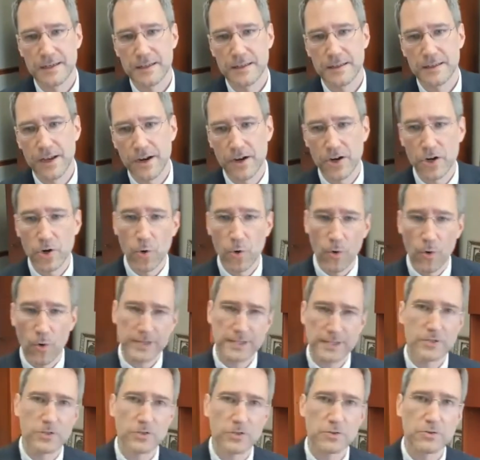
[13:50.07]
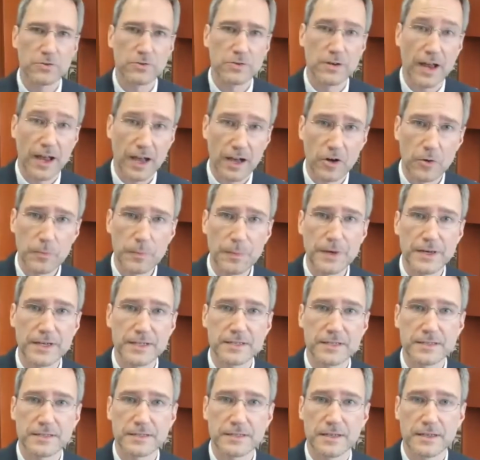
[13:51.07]
that are going to help
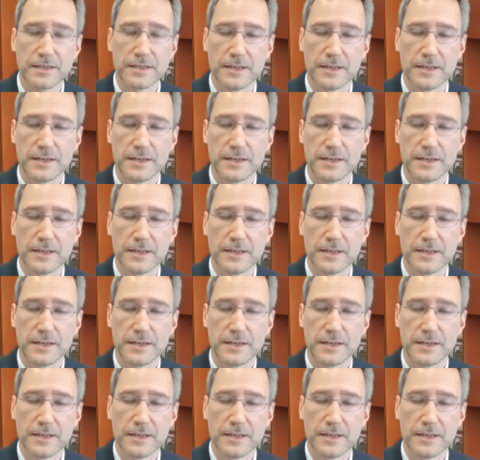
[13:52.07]
us